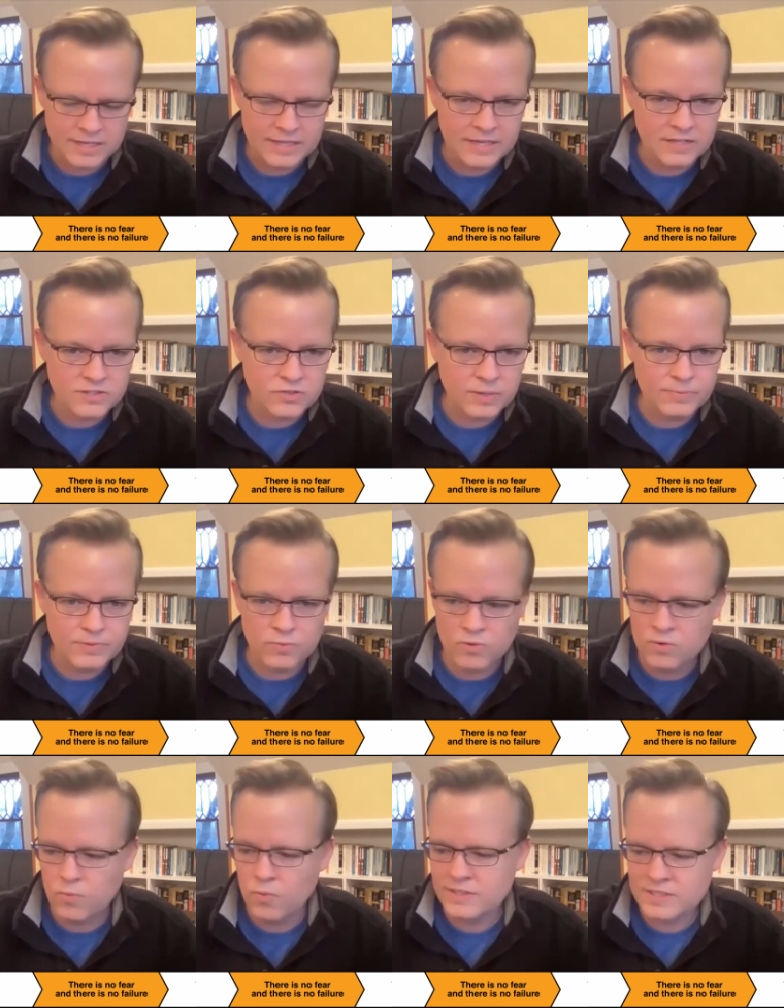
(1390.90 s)
unscripted
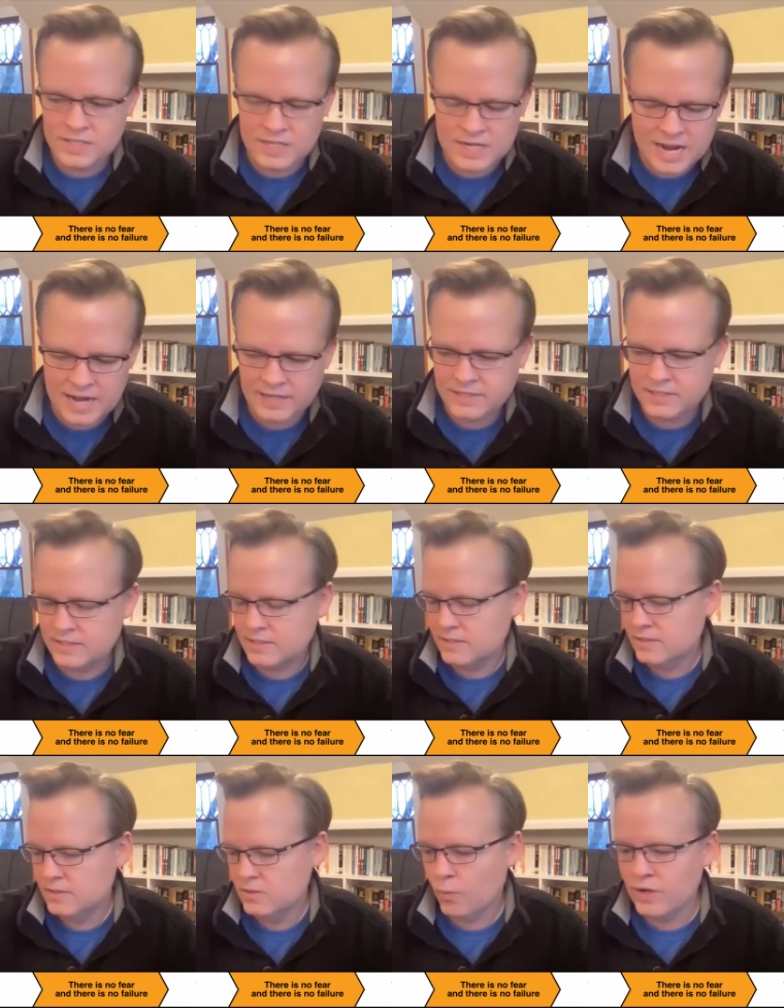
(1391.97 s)
world, what's the next
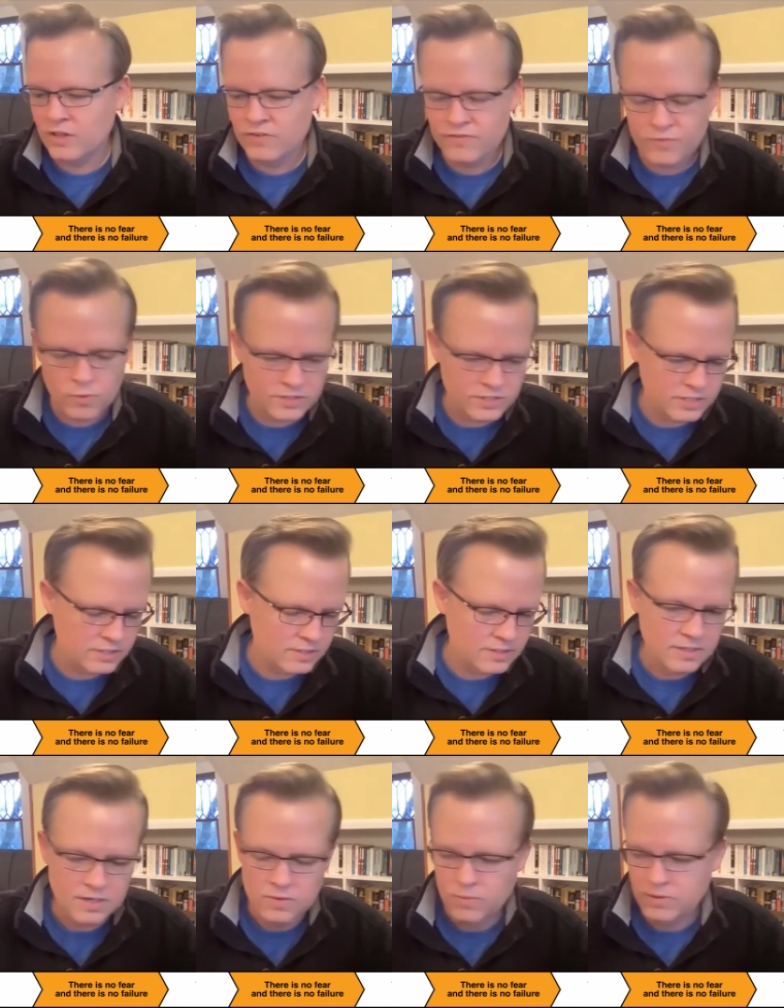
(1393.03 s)
Wheel of Fortune?
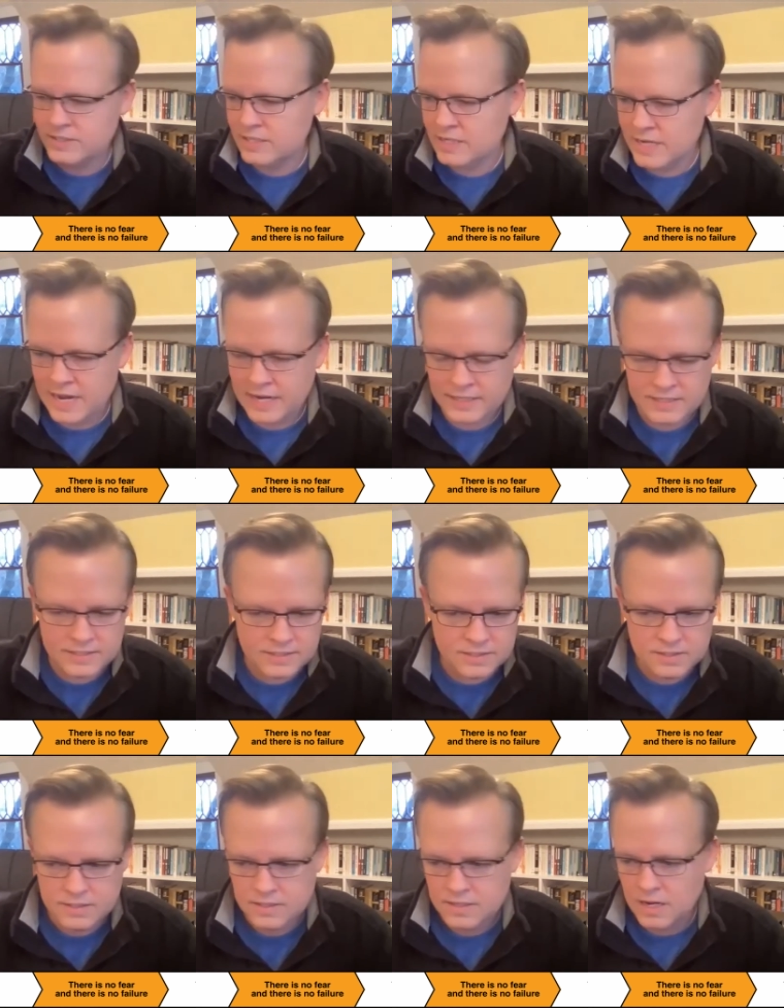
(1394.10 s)
What's the next
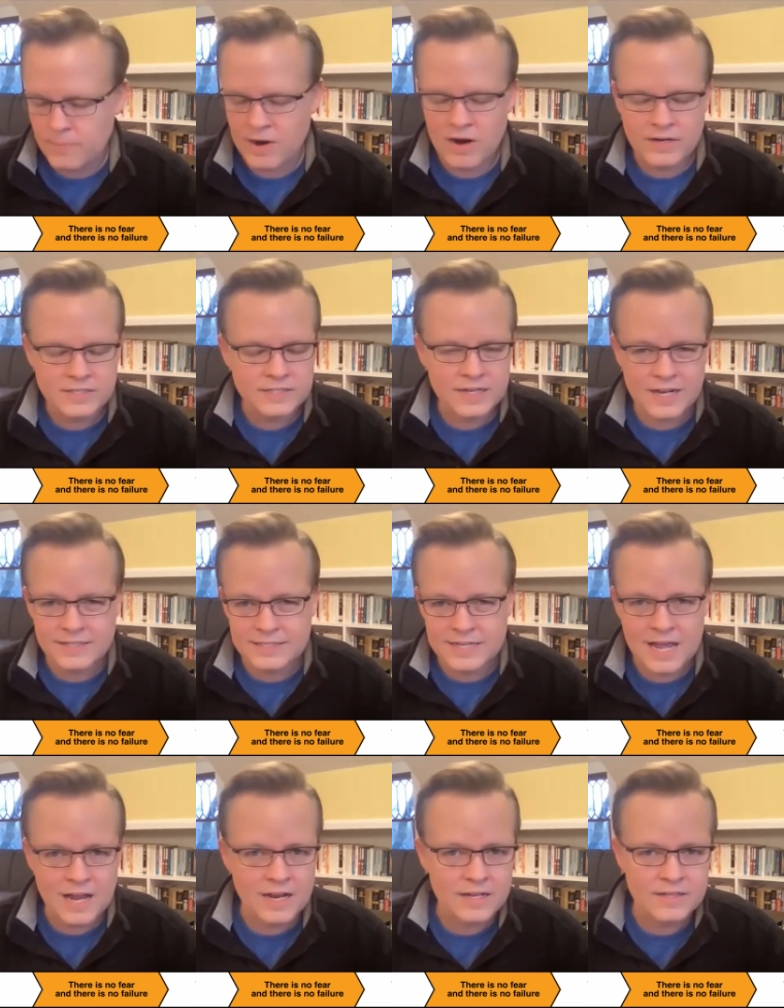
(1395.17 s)
America's Got
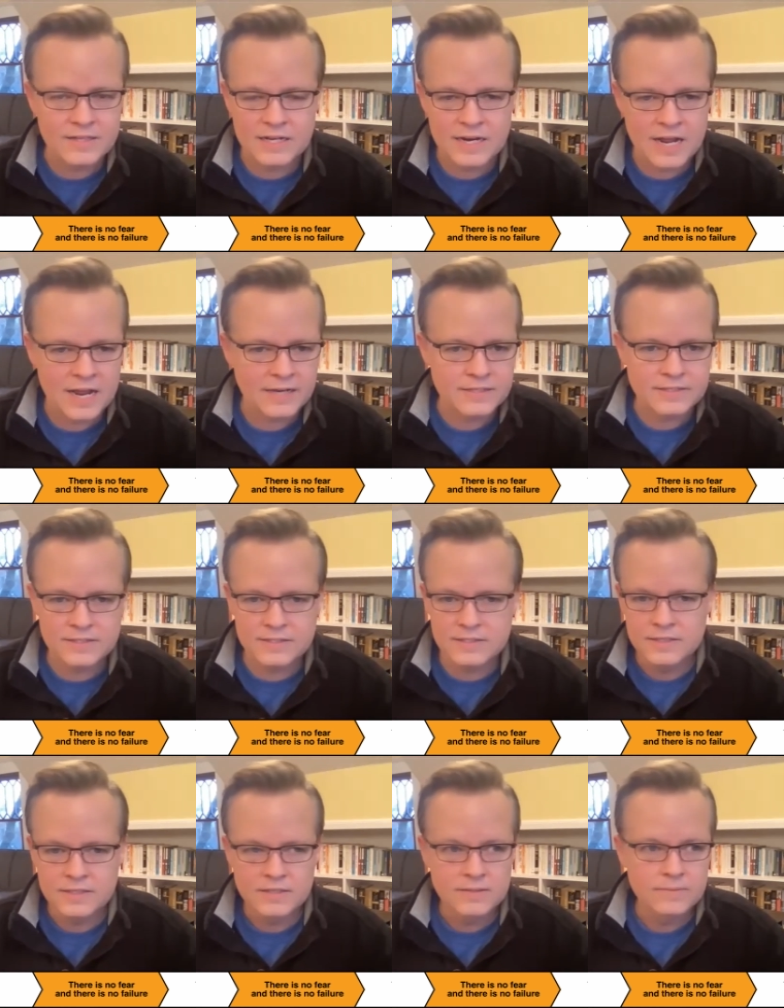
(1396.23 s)
Talent? The next
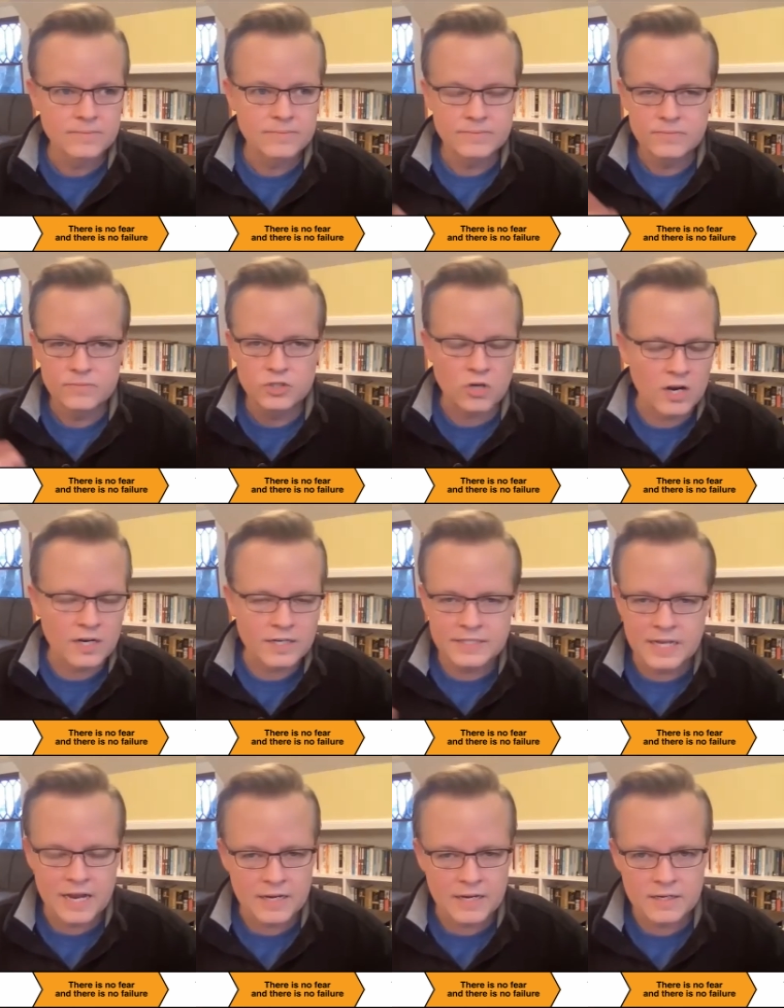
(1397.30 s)
Shark
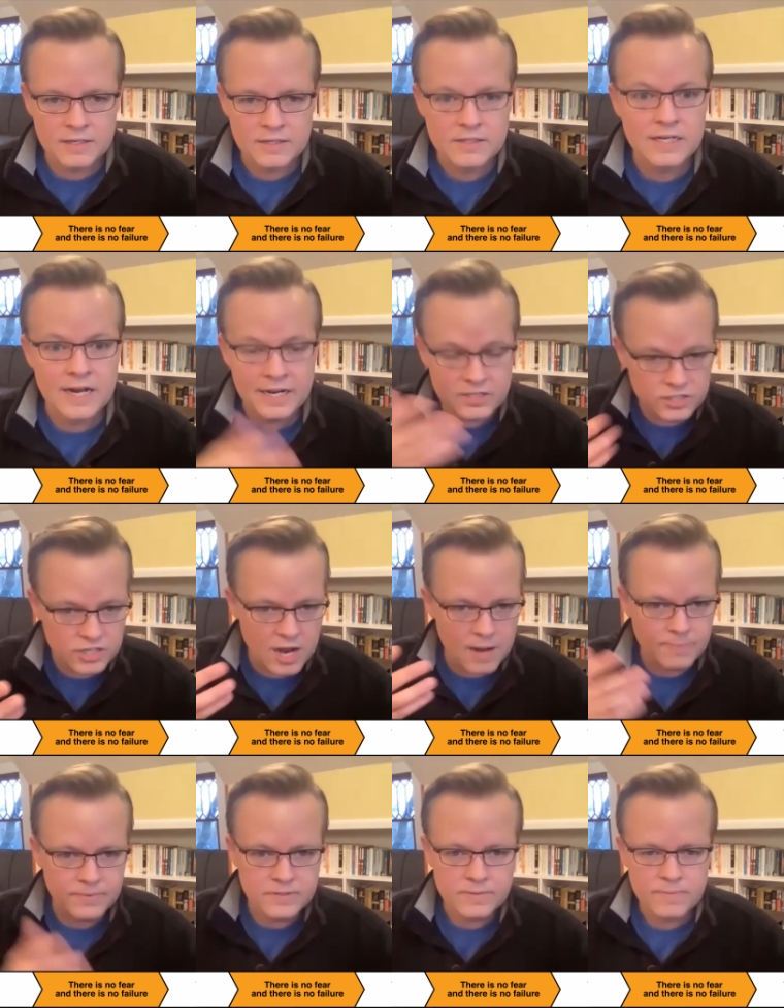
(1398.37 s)
Tank? The next
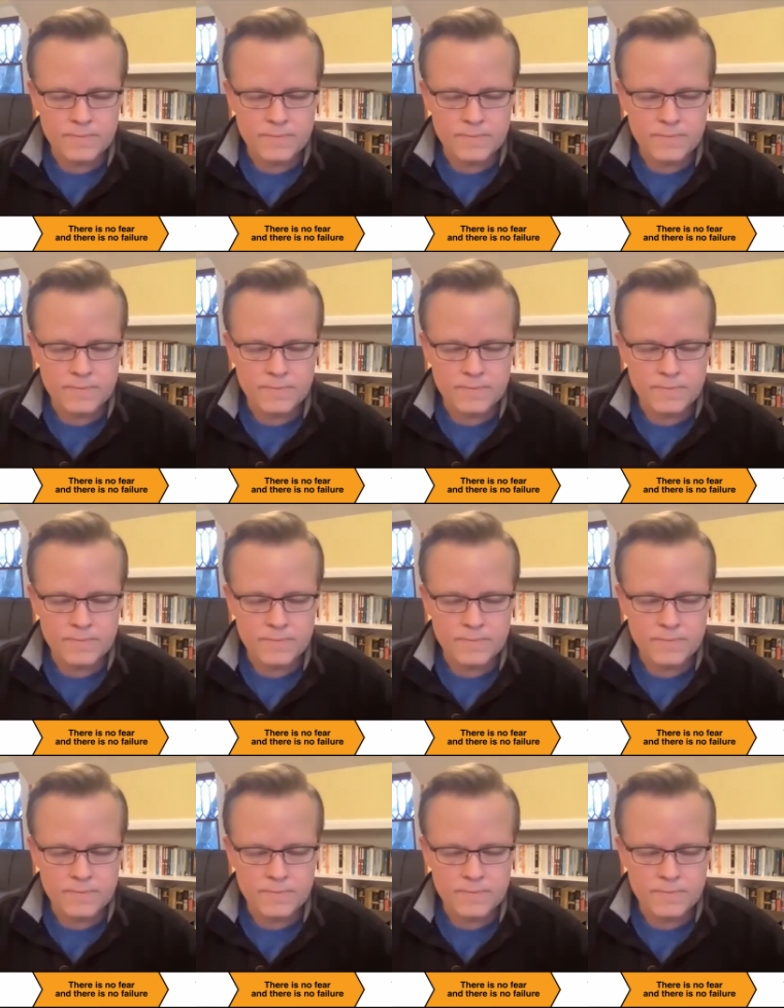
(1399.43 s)
Chopped?